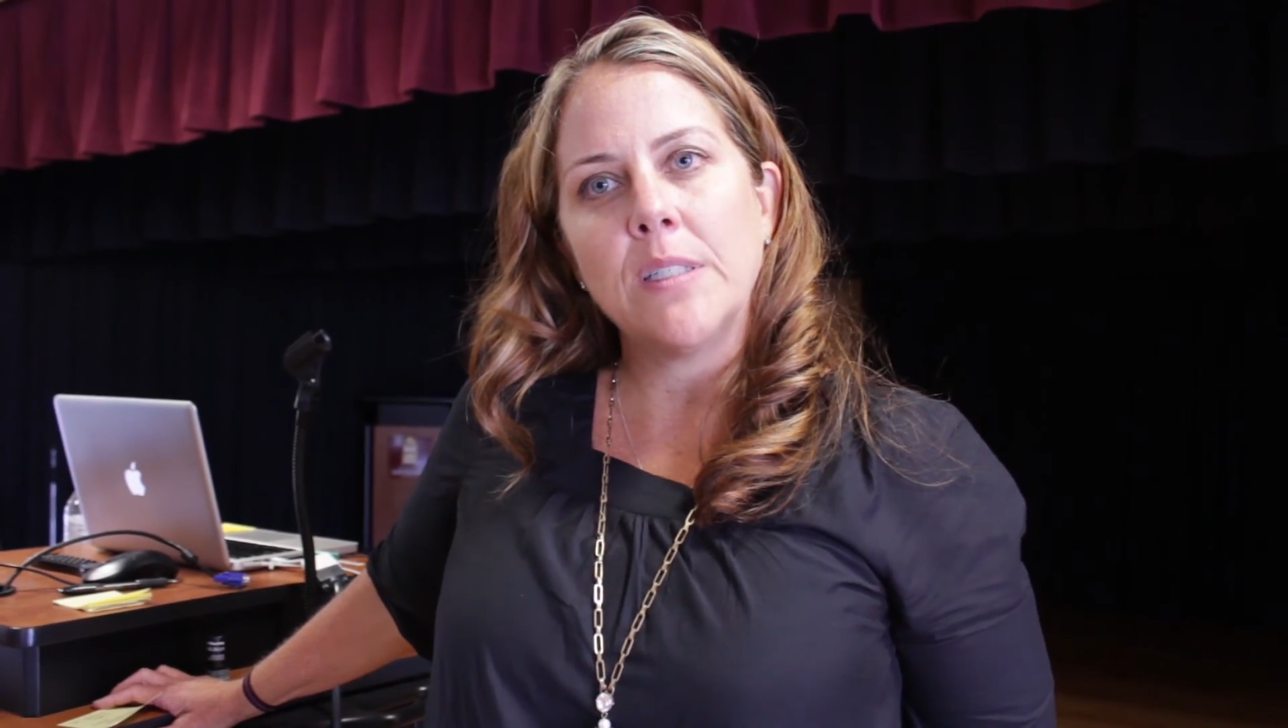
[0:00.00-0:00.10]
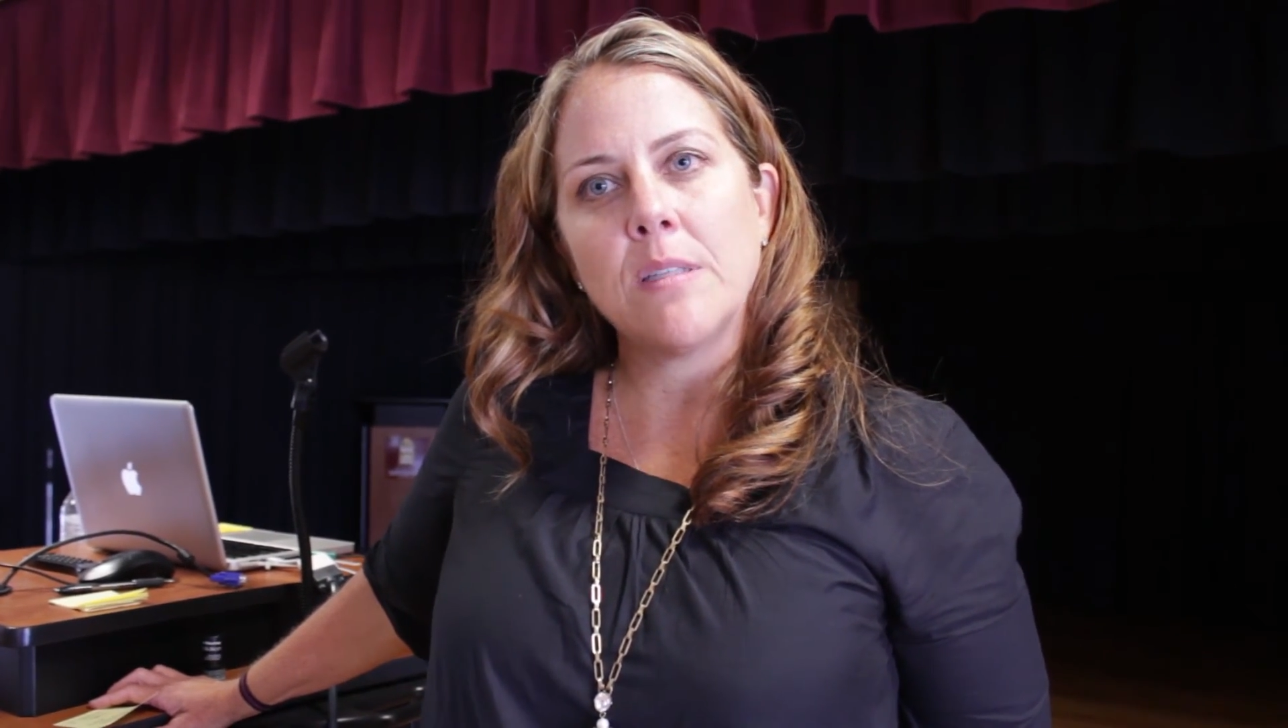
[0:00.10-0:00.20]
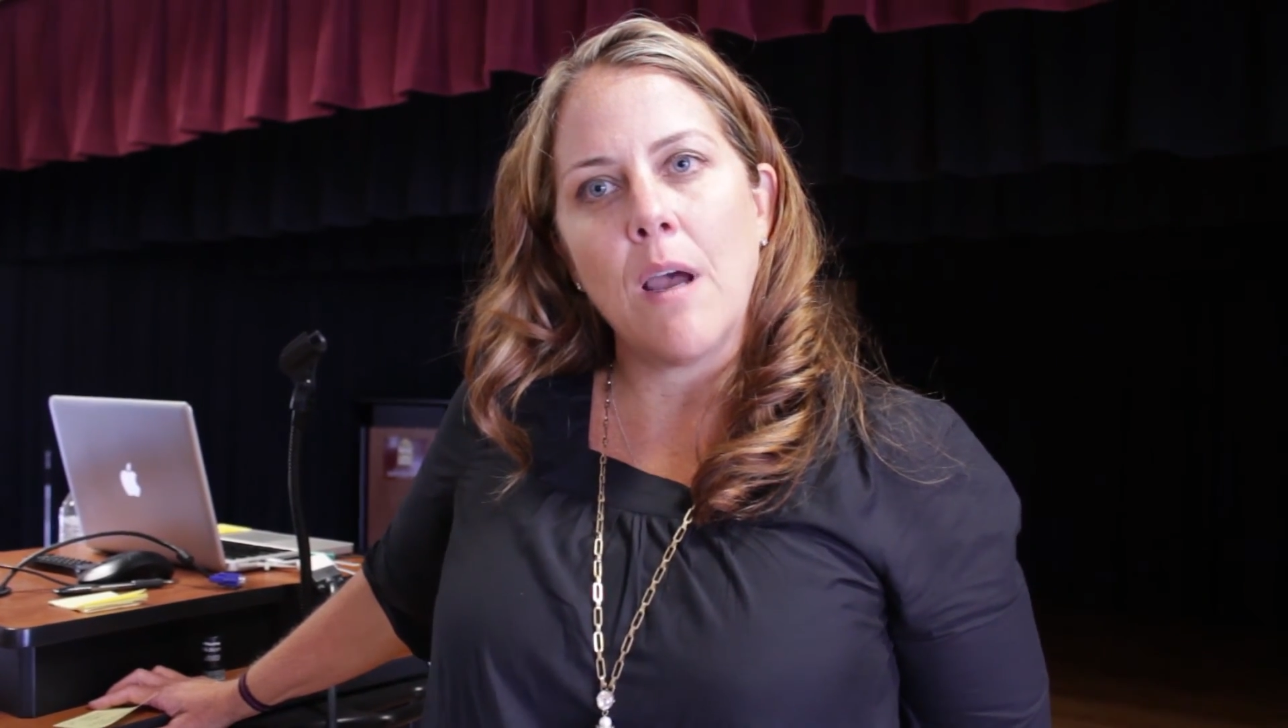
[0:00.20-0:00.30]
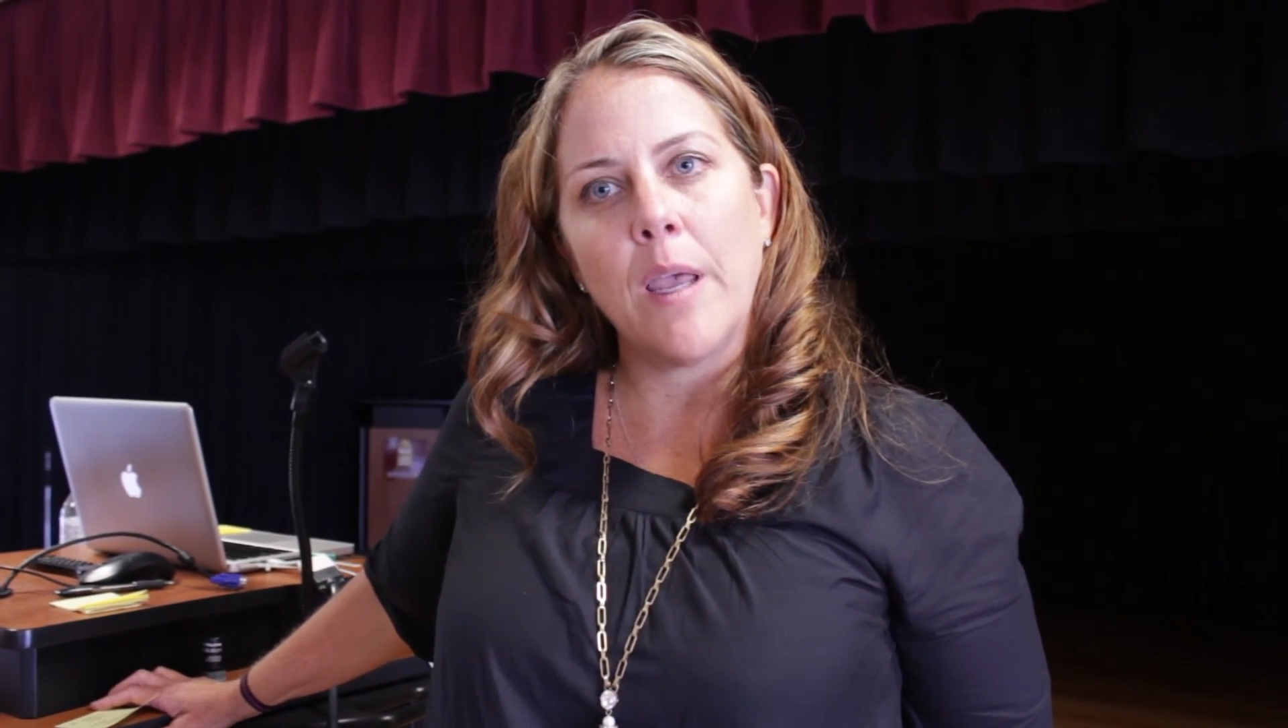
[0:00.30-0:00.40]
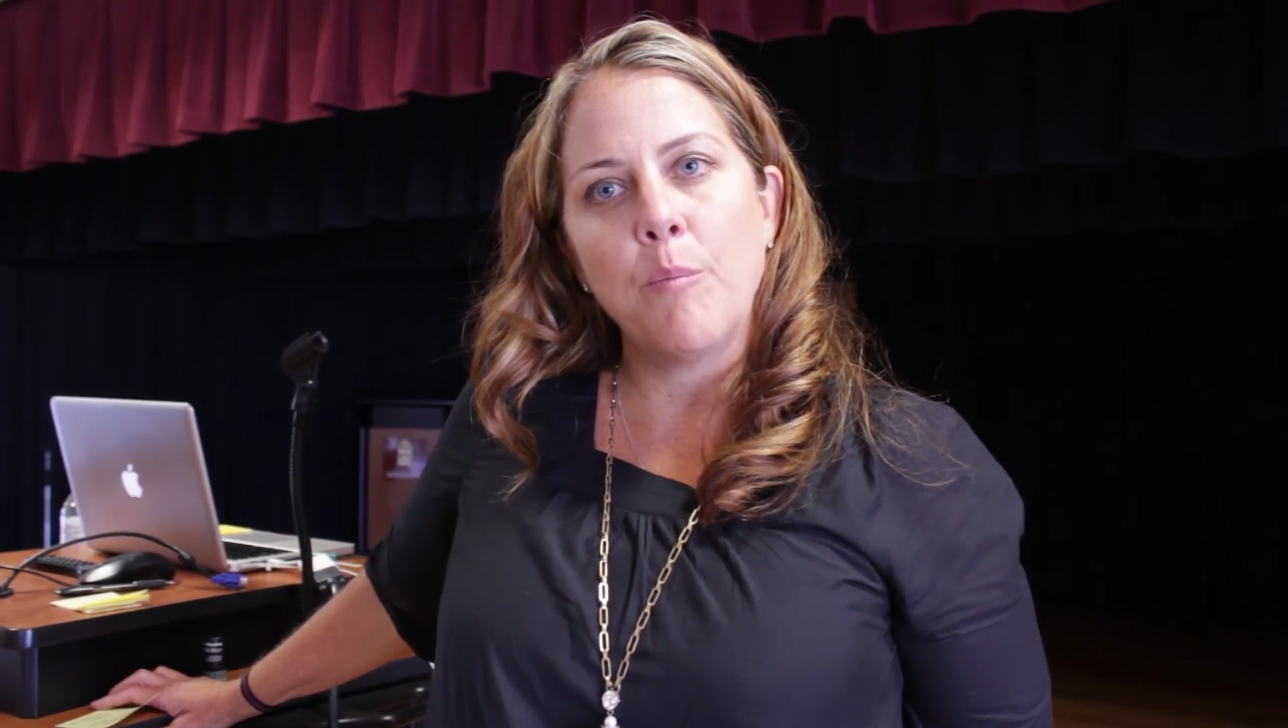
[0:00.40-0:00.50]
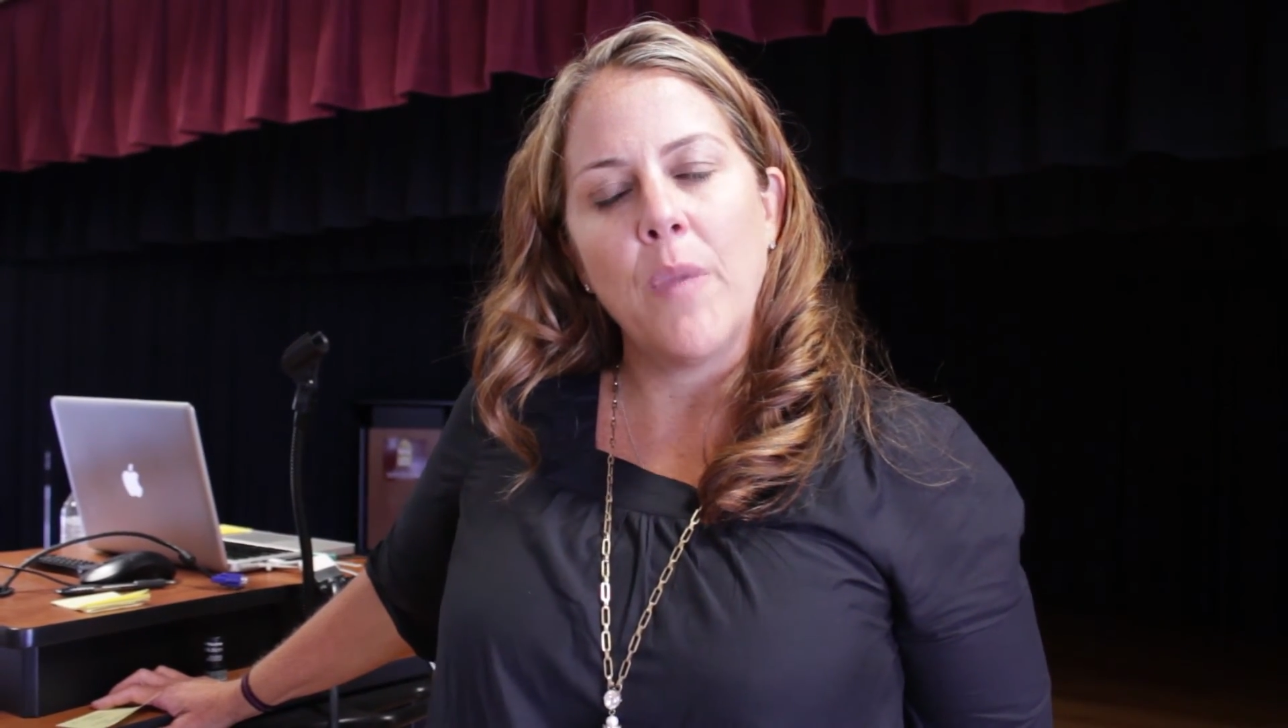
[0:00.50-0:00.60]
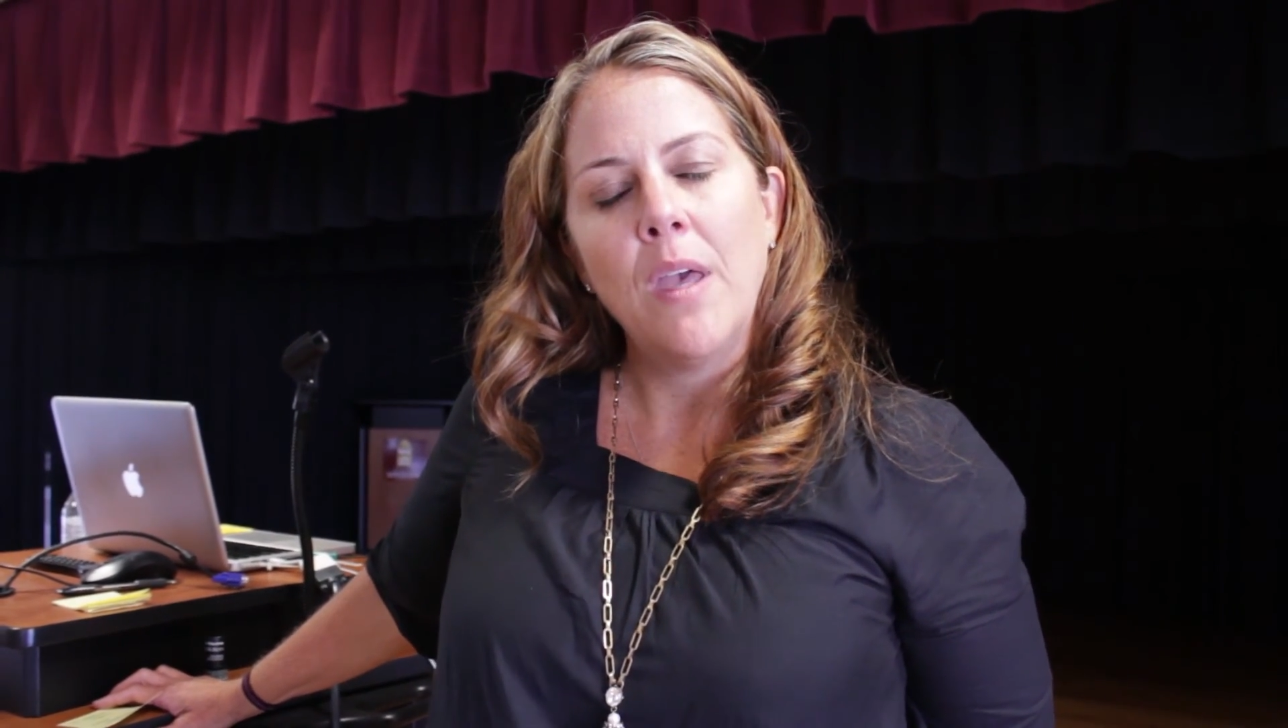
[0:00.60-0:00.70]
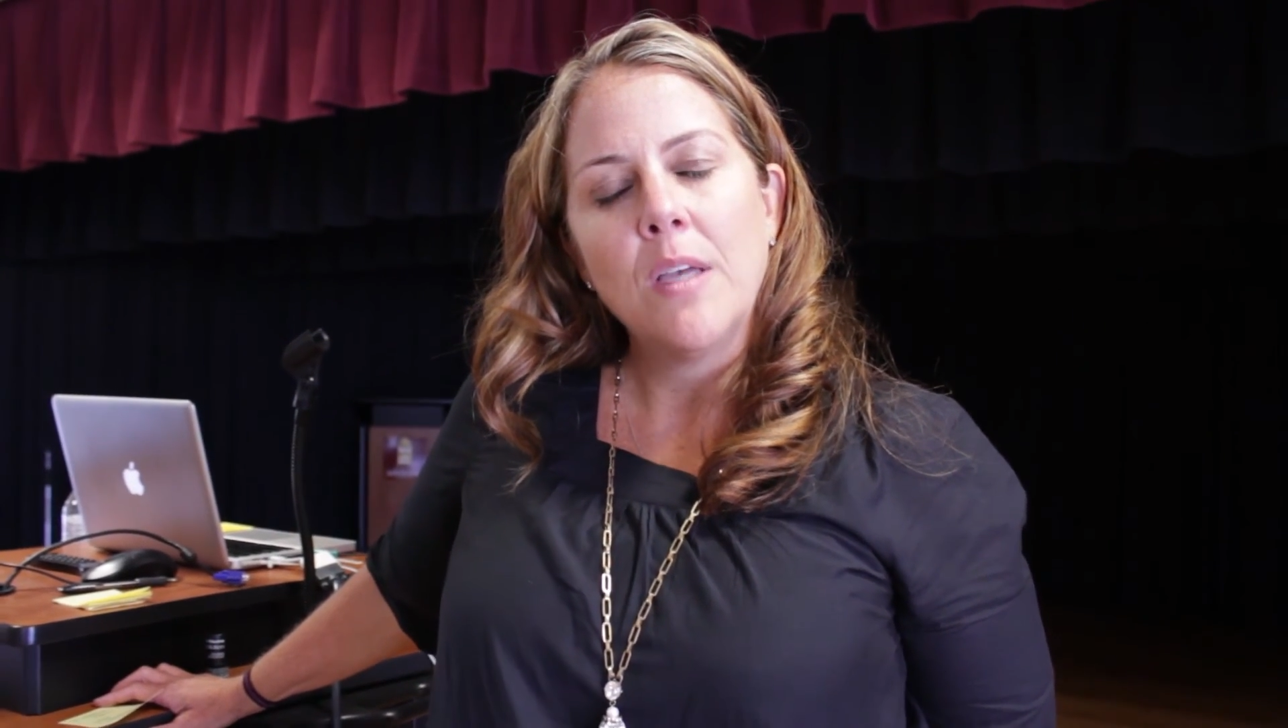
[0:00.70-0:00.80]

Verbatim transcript: of time